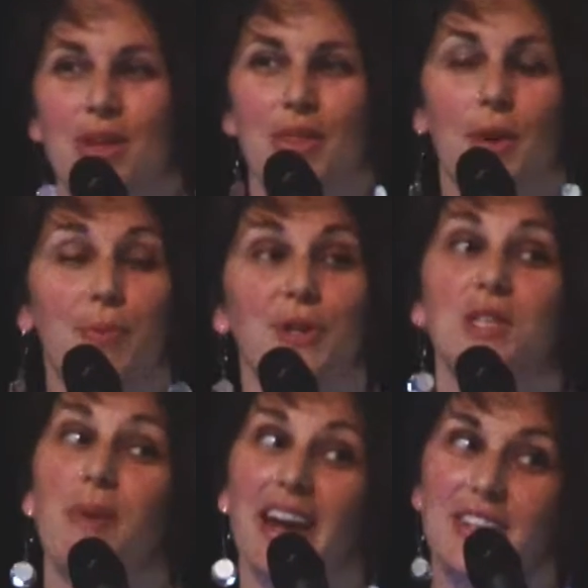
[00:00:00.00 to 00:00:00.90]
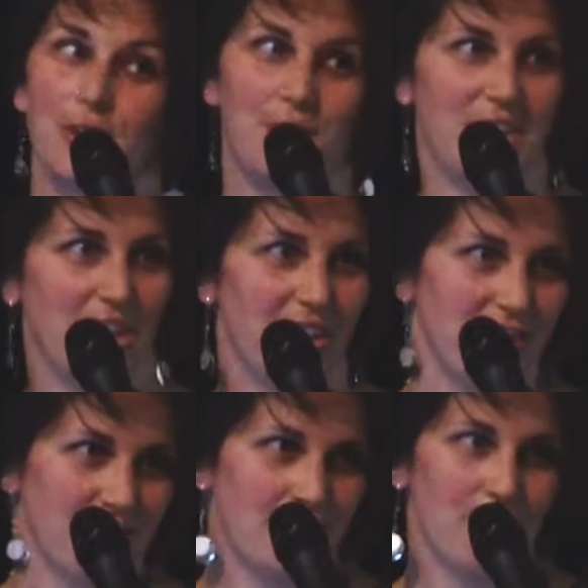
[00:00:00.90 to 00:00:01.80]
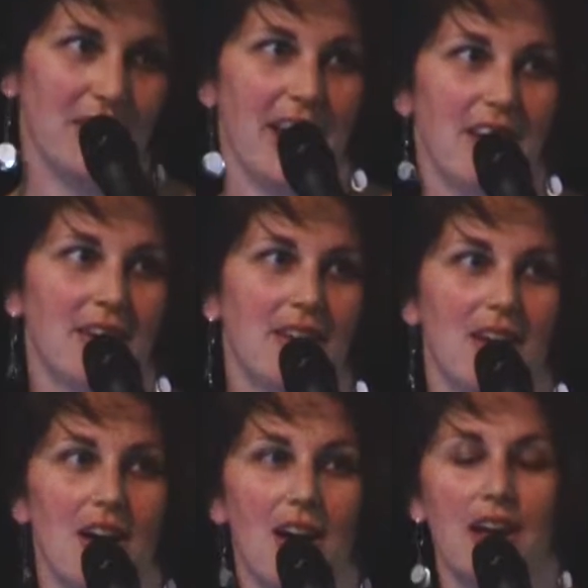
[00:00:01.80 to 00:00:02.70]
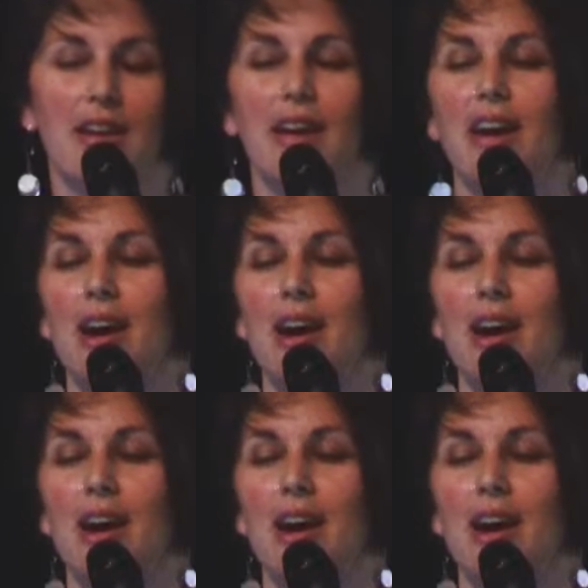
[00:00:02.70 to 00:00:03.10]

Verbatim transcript: the Perspective series played on